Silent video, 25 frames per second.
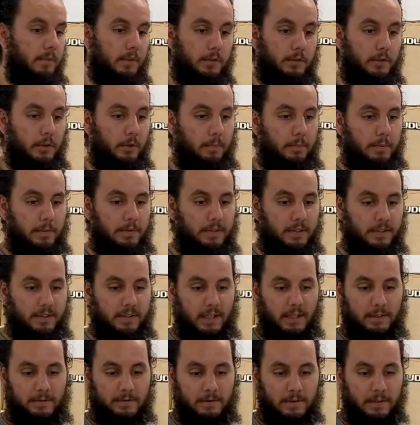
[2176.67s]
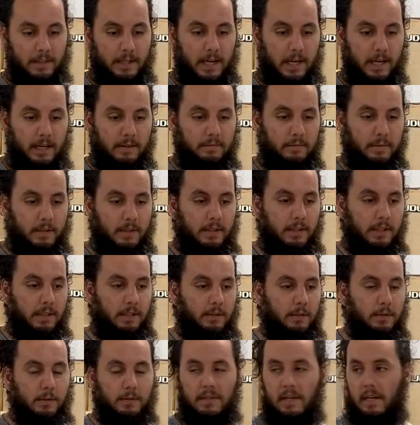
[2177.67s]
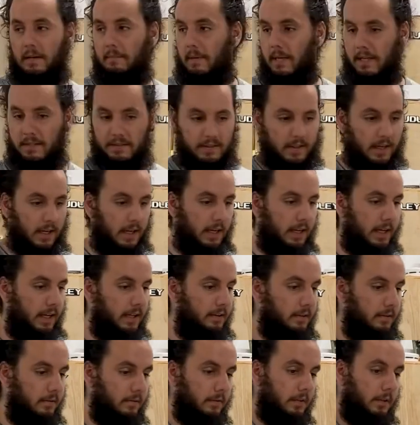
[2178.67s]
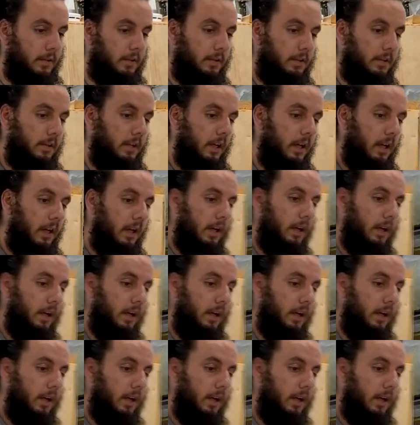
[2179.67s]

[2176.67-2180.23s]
super successful live with the Choose AMS. I got the role